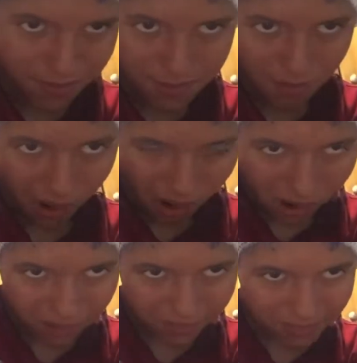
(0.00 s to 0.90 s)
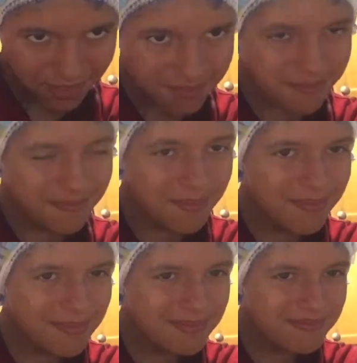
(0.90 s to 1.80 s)
want to, kind of
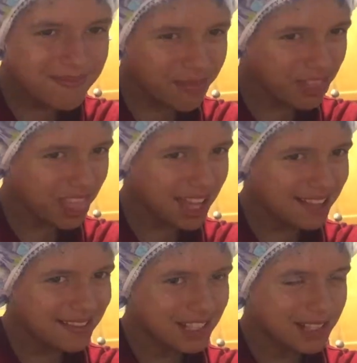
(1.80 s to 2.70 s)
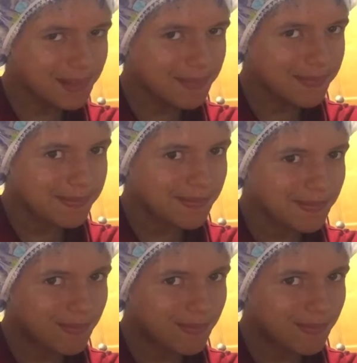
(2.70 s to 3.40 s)
get this hair dryer going to the point